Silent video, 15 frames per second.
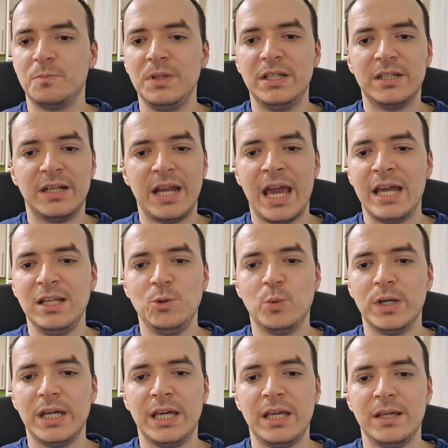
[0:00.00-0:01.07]
me in any
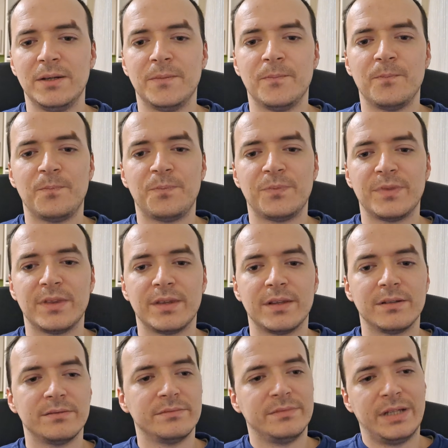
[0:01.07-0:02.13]
way.
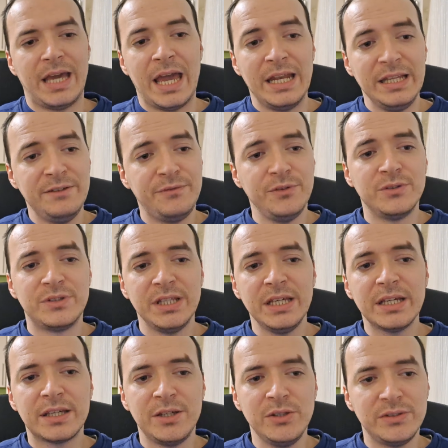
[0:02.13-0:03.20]
And if you
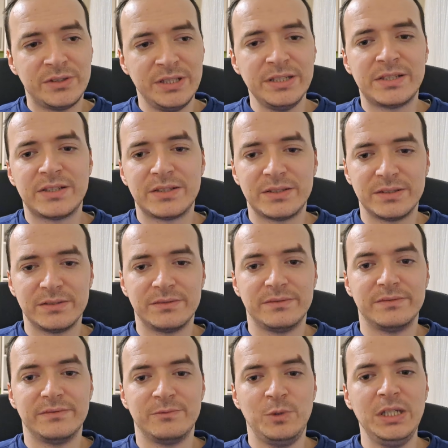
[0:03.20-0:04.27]
think this
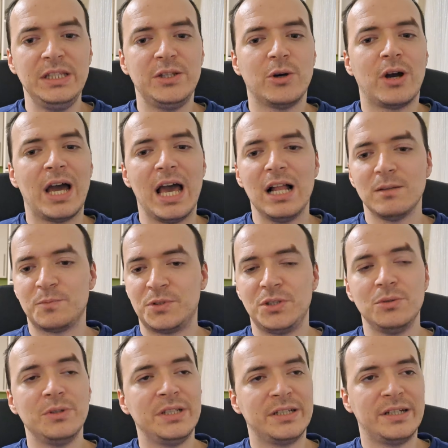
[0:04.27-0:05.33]
video helps
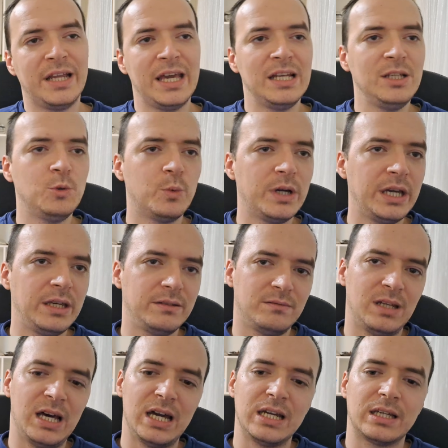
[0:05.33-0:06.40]
you in any way,
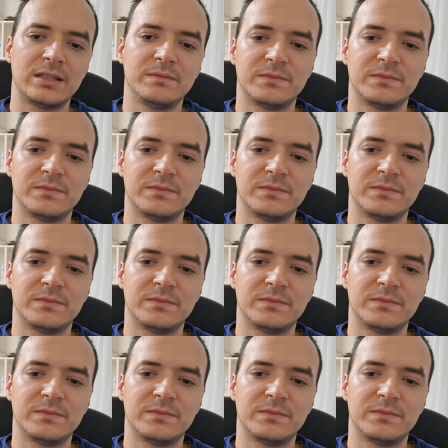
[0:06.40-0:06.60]
like,